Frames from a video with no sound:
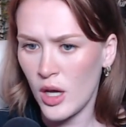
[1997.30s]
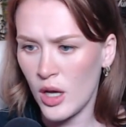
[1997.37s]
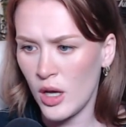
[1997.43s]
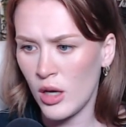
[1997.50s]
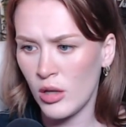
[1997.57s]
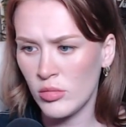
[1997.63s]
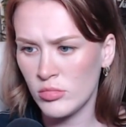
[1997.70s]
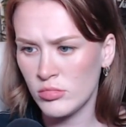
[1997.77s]

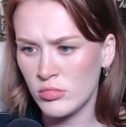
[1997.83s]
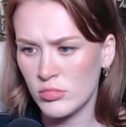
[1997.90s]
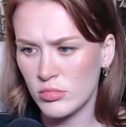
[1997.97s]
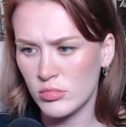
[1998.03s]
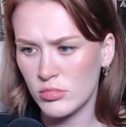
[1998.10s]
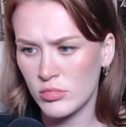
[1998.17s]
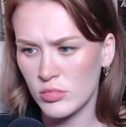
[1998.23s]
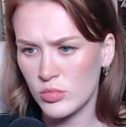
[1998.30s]
um,
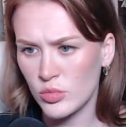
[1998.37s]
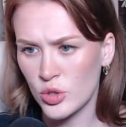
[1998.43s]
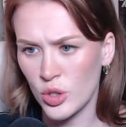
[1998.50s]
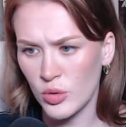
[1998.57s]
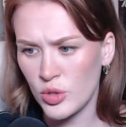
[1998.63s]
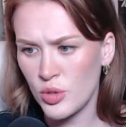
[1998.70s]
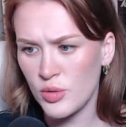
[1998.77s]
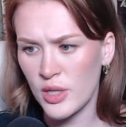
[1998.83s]

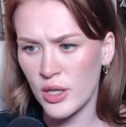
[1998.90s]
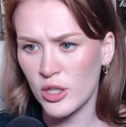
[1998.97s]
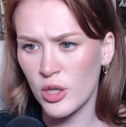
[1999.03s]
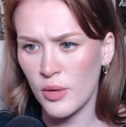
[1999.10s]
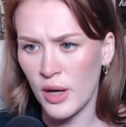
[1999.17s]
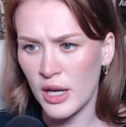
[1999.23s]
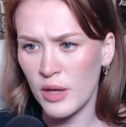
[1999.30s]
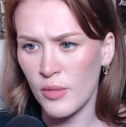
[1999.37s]
don't you dare
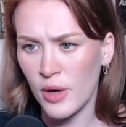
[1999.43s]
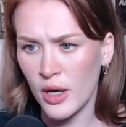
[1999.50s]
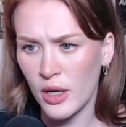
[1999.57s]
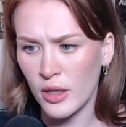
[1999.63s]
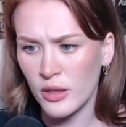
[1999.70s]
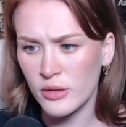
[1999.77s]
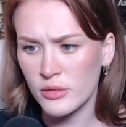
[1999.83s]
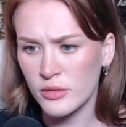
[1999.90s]
go
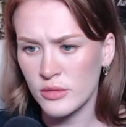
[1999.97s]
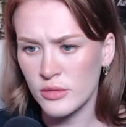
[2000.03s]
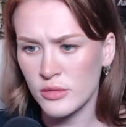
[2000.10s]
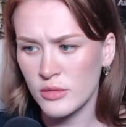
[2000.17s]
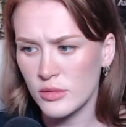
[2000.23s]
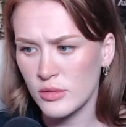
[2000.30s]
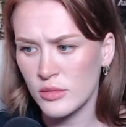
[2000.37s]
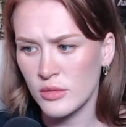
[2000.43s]
anywhere.
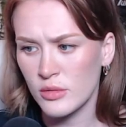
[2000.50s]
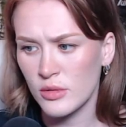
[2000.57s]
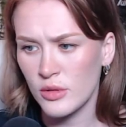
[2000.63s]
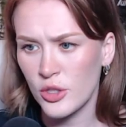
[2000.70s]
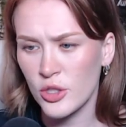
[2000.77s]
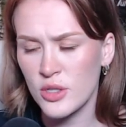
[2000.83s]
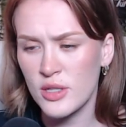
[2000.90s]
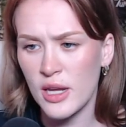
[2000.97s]

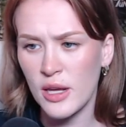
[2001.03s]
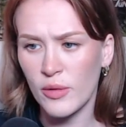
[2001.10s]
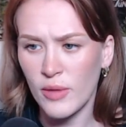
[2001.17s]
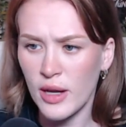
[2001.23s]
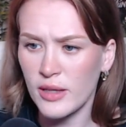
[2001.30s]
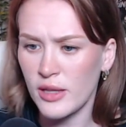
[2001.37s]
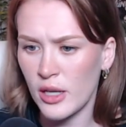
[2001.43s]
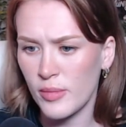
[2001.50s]
You're staying
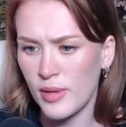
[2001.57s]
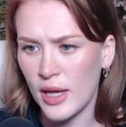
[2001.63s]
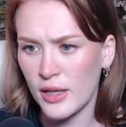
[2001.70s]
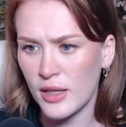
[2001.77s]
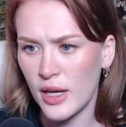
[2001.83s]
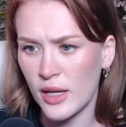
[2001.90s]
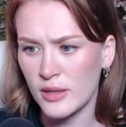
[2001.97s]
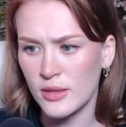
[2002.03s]
right there,
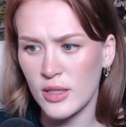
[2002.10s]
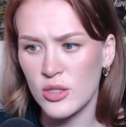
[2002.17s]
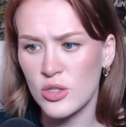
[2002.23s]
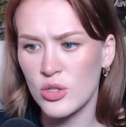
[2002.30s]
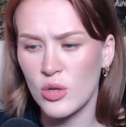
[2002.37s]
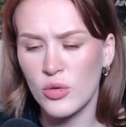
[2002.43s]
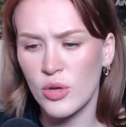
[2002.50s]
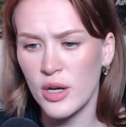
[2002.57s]
Black Cat. That's
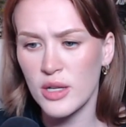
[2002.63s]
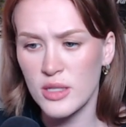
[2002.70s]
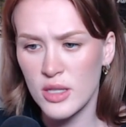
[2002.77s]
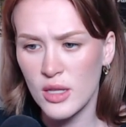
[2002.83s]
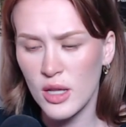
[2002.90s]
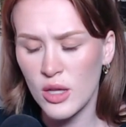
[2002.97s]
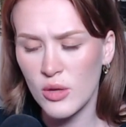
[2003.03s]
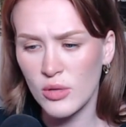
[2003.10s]
so crazy
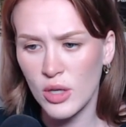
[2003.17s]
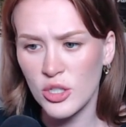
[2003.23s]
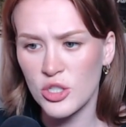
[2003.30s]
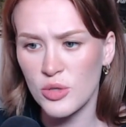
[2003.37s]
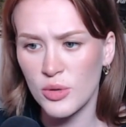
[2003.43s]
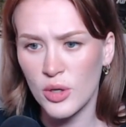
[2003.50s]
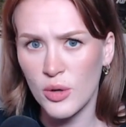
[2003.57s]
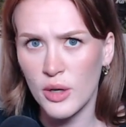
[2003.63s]
that you thought
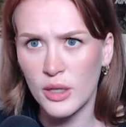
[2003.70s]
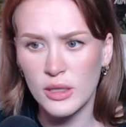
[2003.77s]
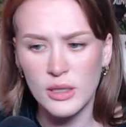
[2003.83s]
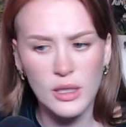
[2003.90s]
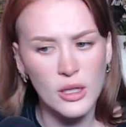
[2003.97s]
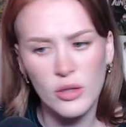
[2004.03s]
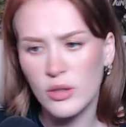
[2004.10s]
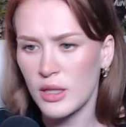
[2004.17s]
you were going
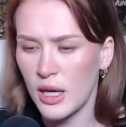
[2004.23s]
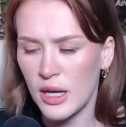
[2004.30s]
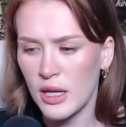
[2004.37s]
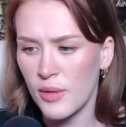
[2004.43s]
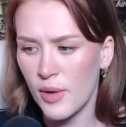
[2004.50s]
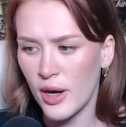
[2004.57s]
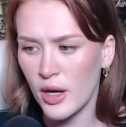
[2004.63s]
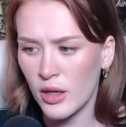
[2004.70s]
literally
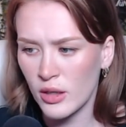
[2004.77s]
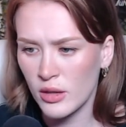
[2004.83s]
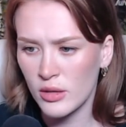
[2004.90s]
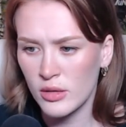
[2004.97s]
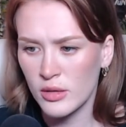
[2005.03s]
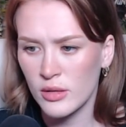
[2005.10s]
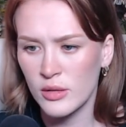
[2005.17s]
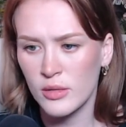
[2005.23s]
anywhere.
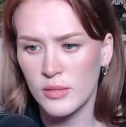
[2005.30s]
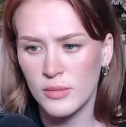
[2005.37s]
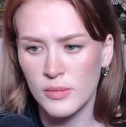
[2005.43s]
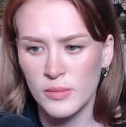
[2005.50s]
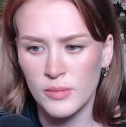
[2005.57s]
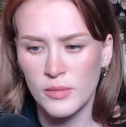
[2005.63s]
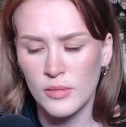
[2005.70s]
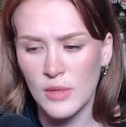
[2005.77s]

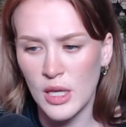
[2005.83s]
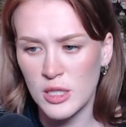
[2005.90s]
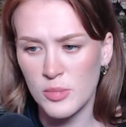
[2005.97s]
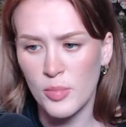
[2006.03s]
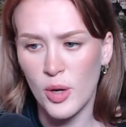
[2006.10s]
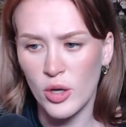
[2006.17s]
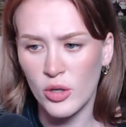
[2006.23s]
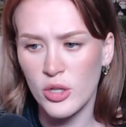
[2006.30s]
That's
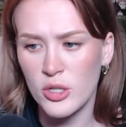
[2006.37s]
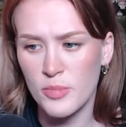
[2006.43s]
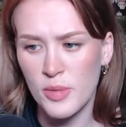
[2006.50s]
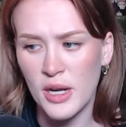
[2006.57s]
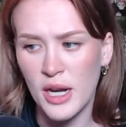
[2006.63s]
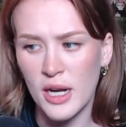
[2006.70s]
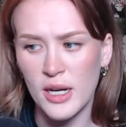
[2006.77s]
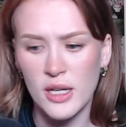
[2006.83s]
bonkers
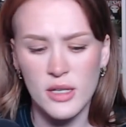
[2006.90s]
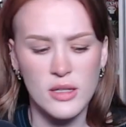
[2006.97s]
bananas.